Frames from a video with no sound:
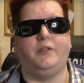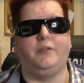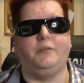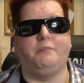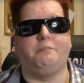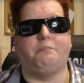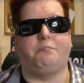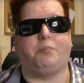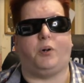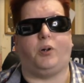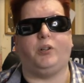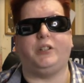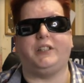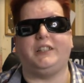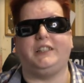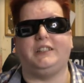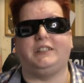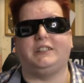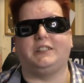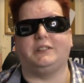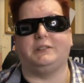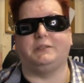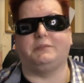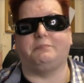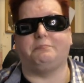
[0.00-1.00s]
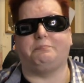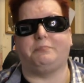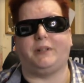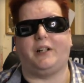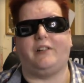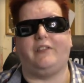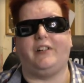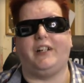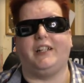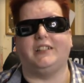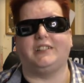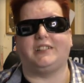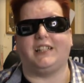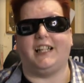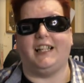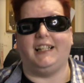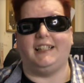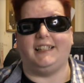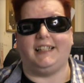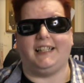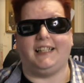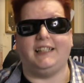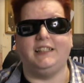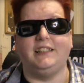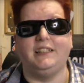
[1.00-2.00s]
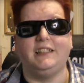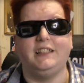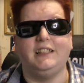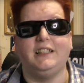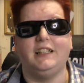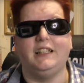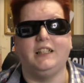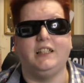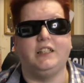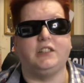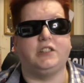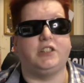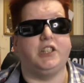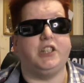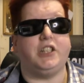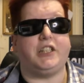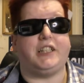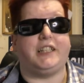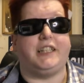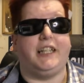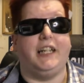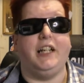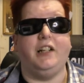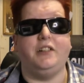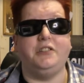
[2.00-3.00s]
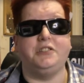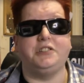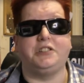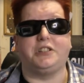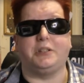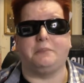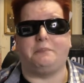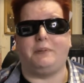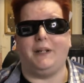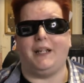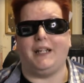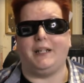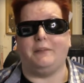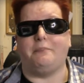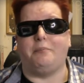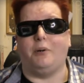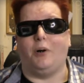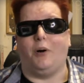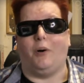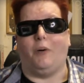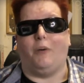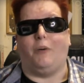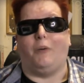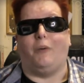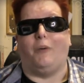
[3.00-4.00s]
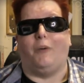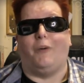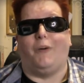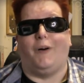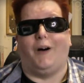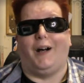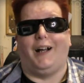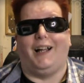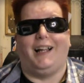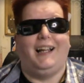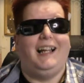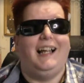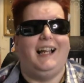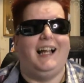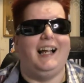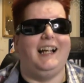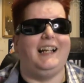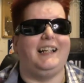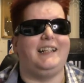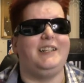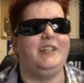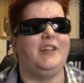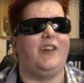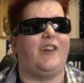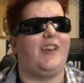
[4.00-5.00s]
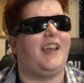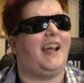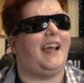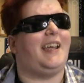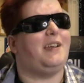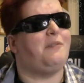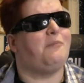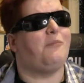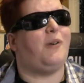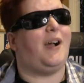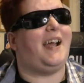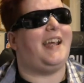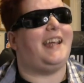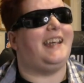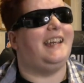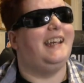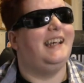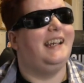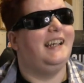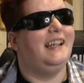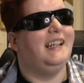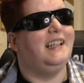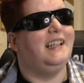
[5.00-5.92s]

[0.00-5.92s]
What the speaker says: body to bury its head in that kills the people. And you're like, wait,